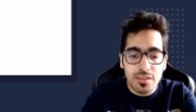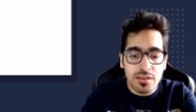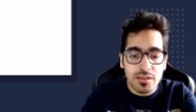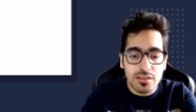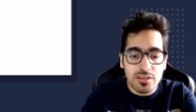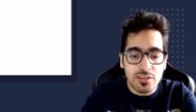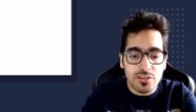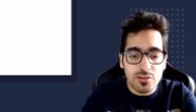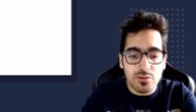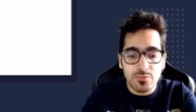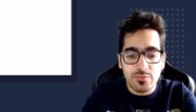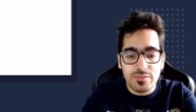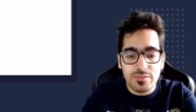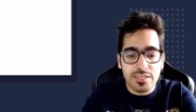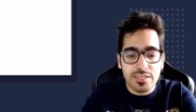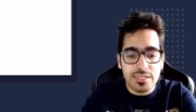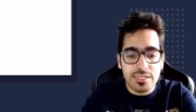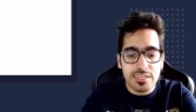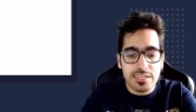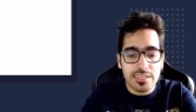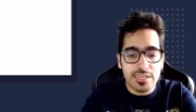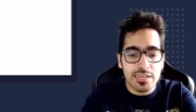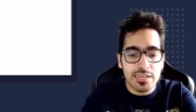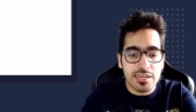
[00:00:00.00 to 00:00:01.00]

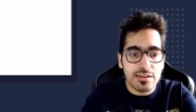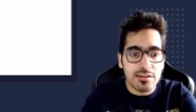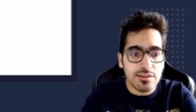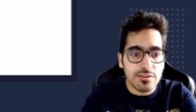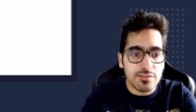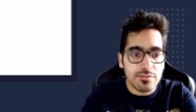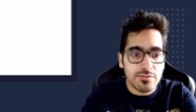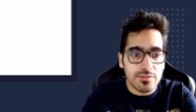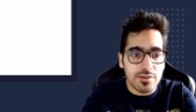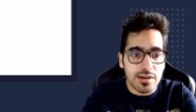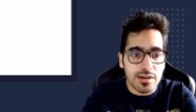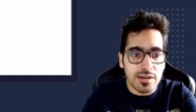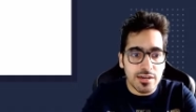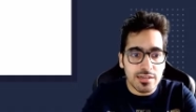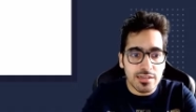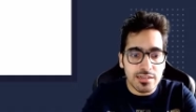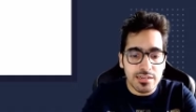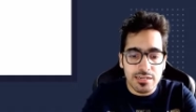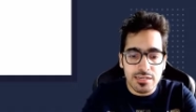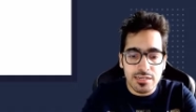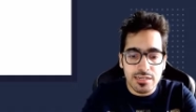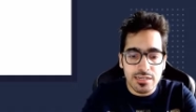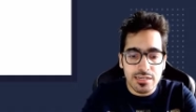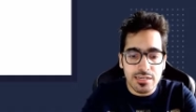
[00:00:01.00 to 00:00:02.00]
kubectl
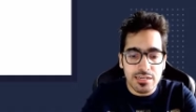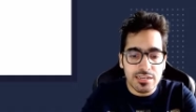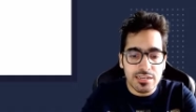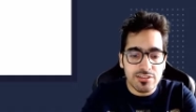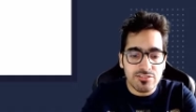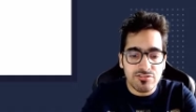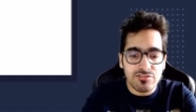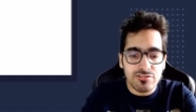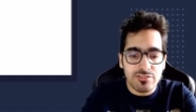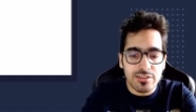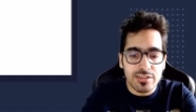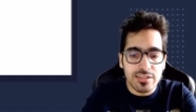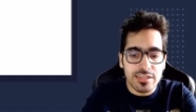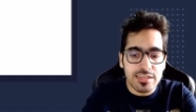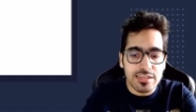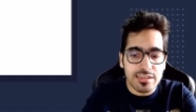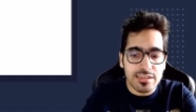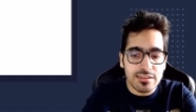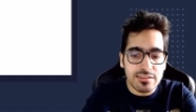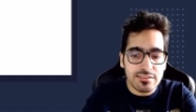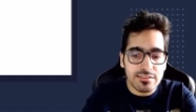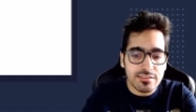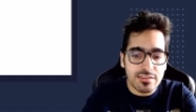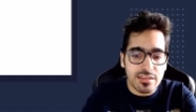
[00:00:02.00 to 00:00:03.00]
run
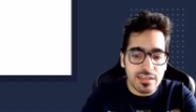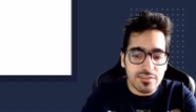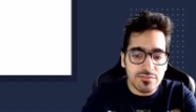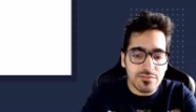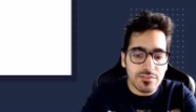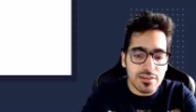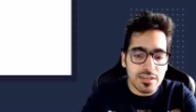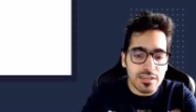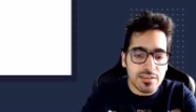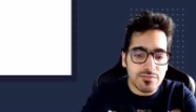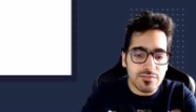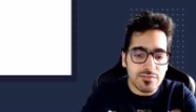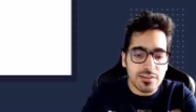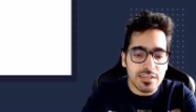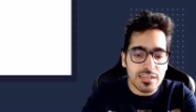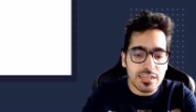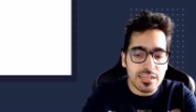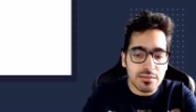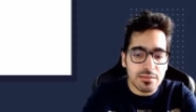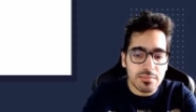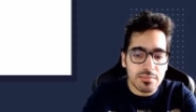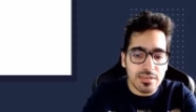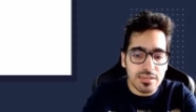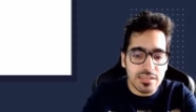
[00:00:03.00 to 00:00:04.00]
nginx hyphen hyphen
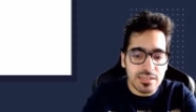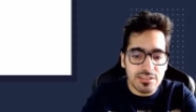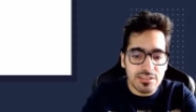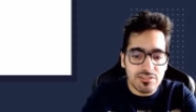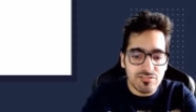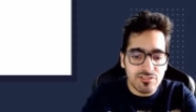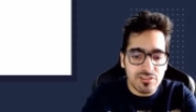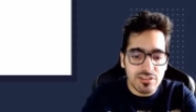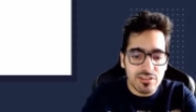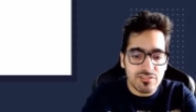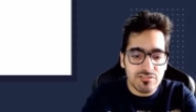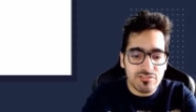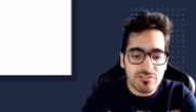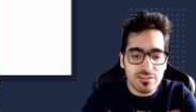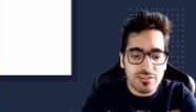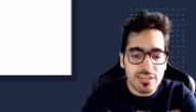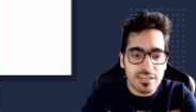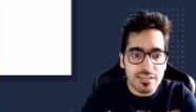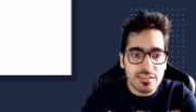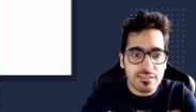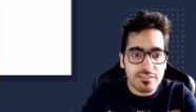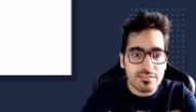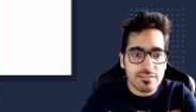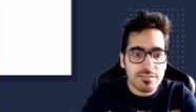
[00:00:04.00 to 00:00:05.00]
image
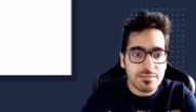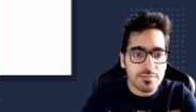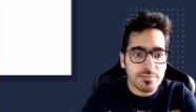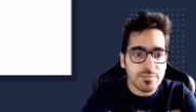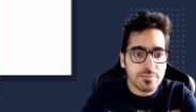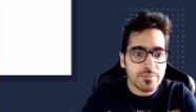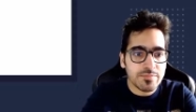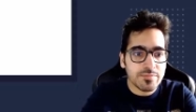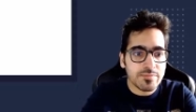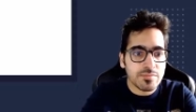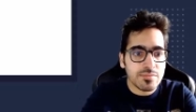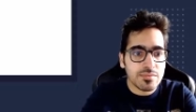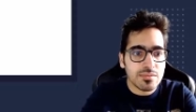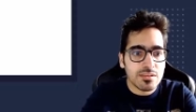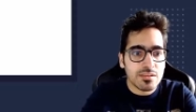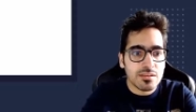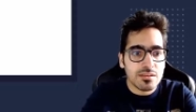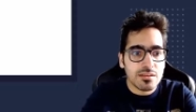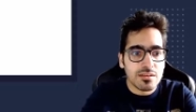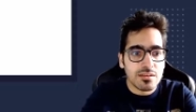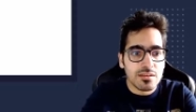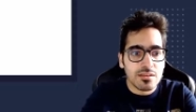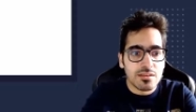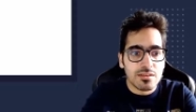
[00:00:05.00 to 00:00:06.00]
nginx.
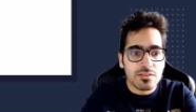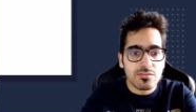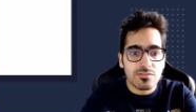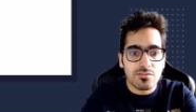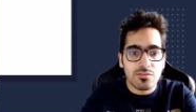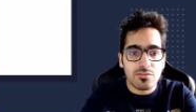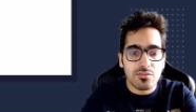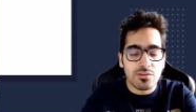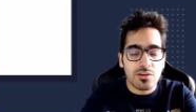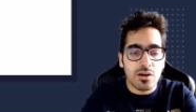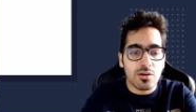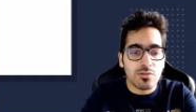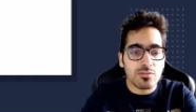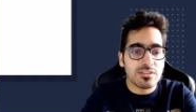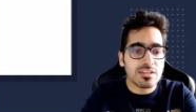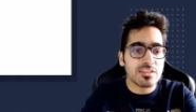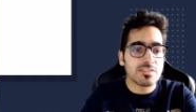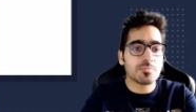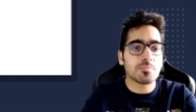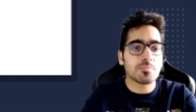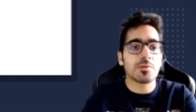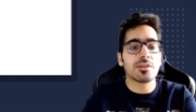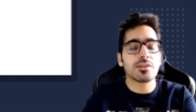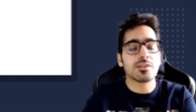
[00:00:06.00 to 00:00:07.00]
So now
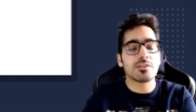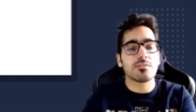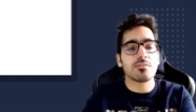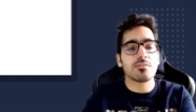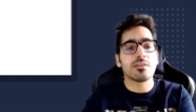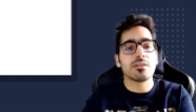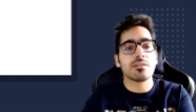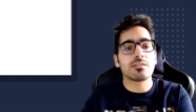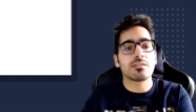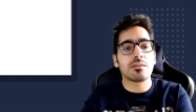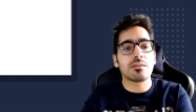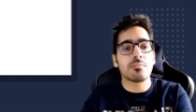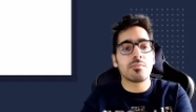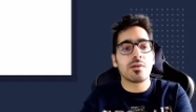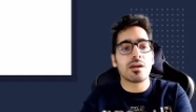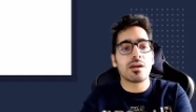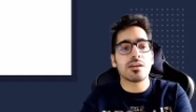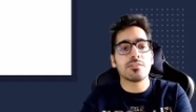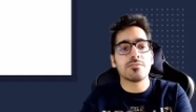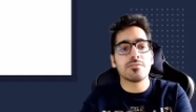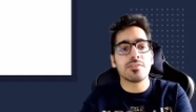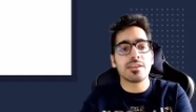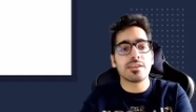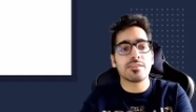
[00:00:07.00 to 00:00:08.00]
this particular
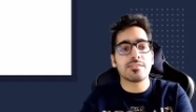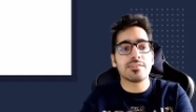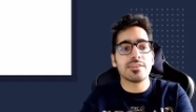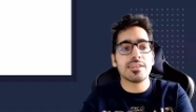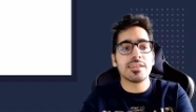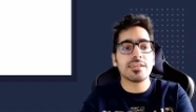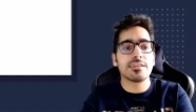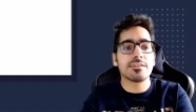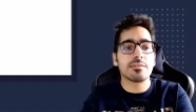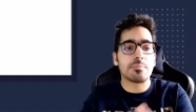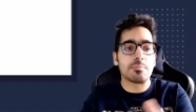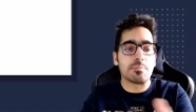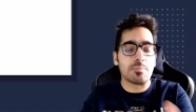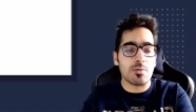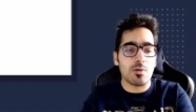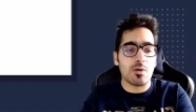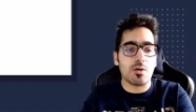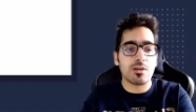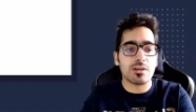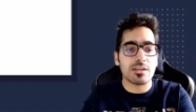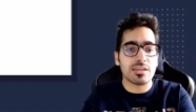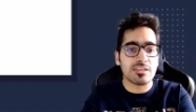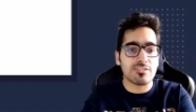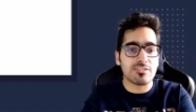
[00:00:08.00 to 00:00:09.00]
command will create a
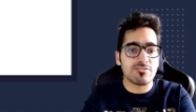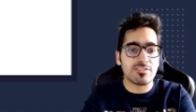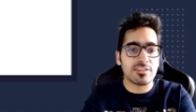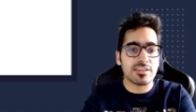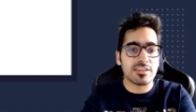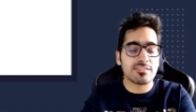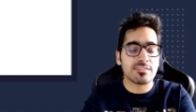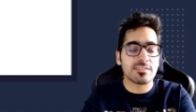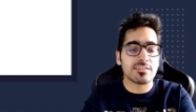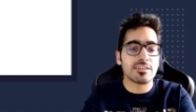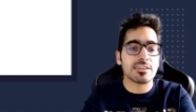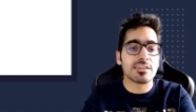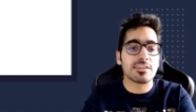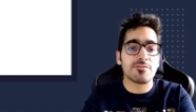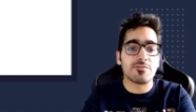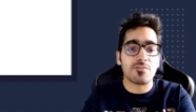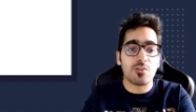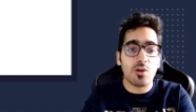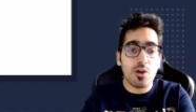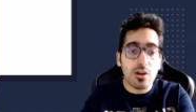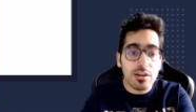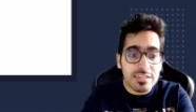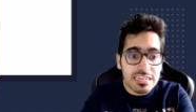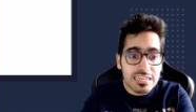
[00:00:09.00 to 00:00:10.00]
pod nginx in the
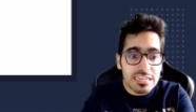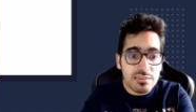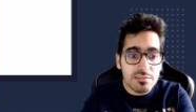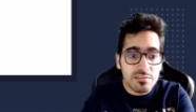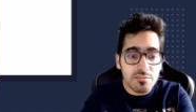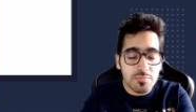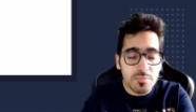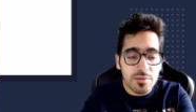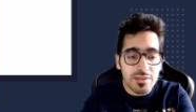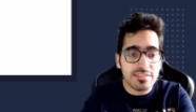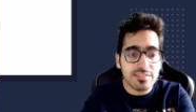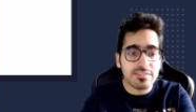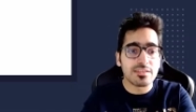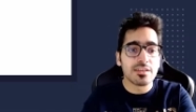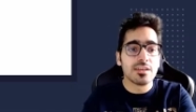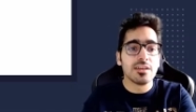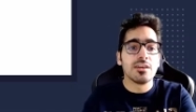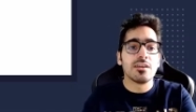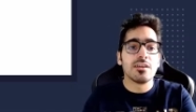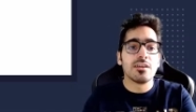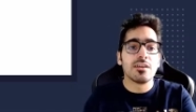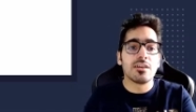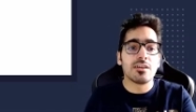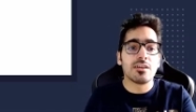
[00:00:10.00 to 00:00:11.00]
default namespace
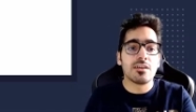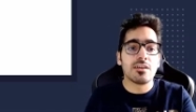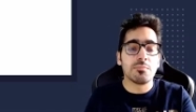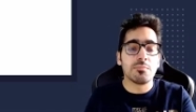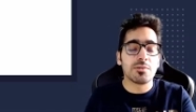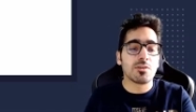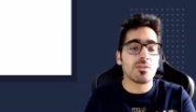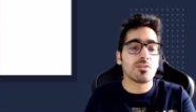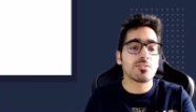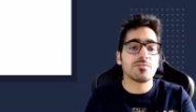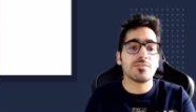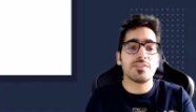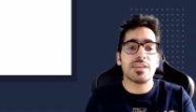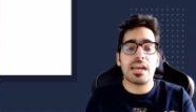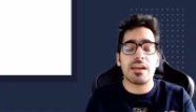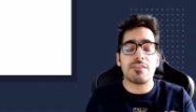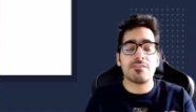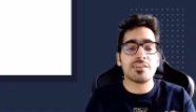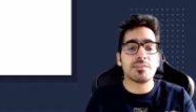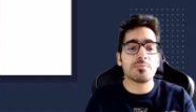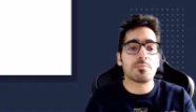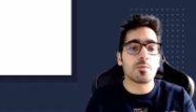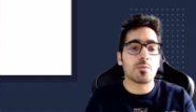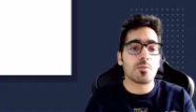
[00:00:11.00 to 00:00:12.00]
uh, because we
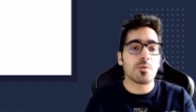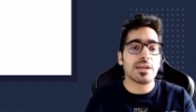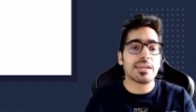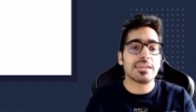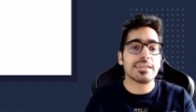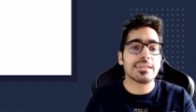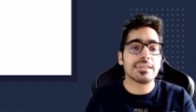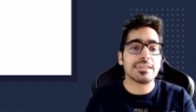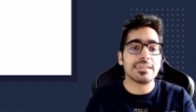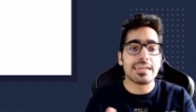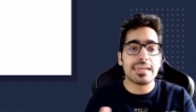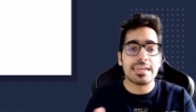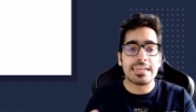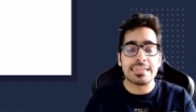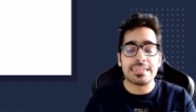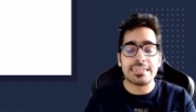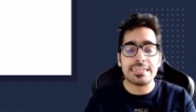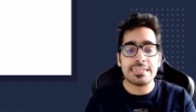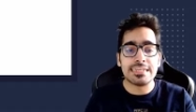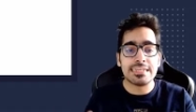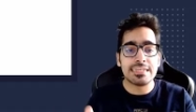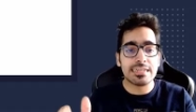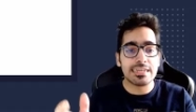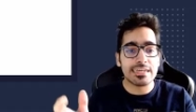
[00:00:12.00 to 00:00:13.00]
haven't provided
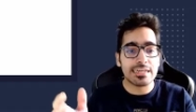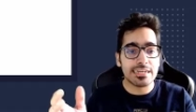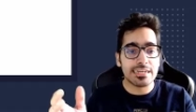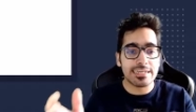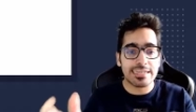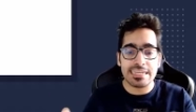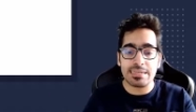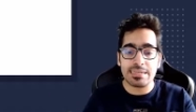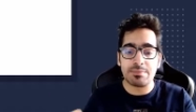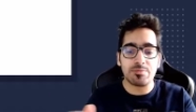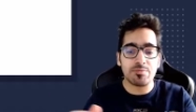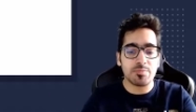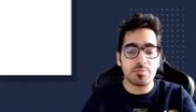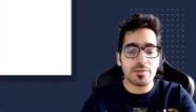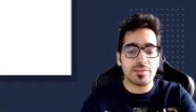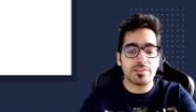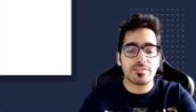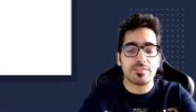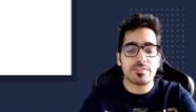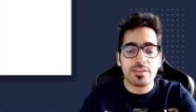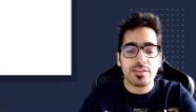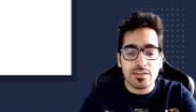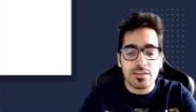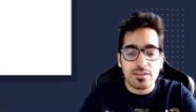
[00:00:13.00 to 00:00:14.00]
any
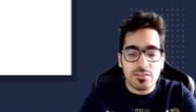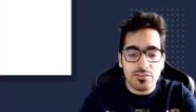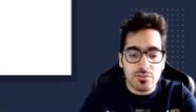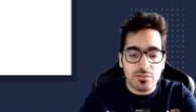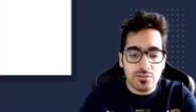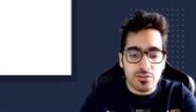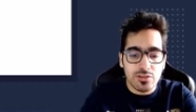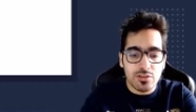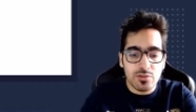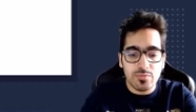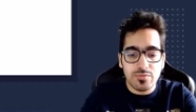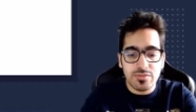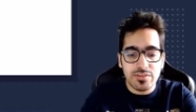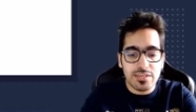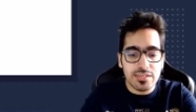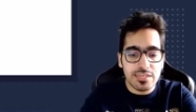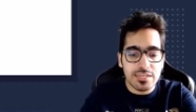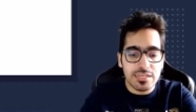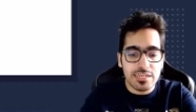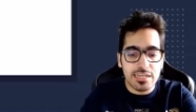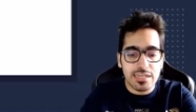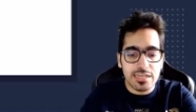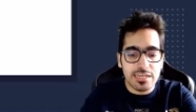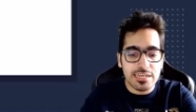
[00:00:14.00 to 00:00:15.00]
namespace. So
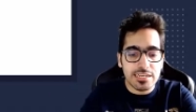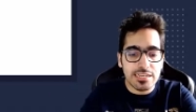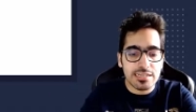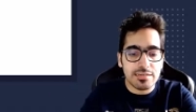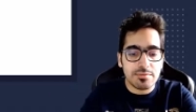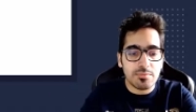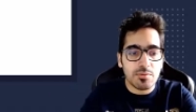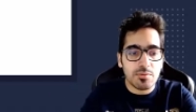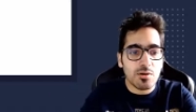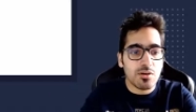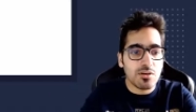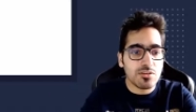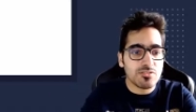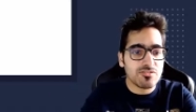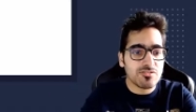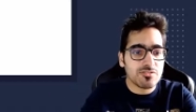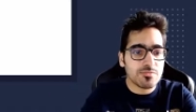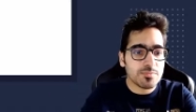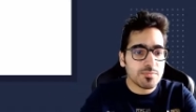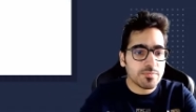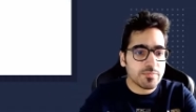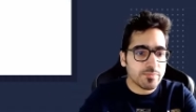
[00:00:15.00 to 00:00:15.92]
kubectl get pods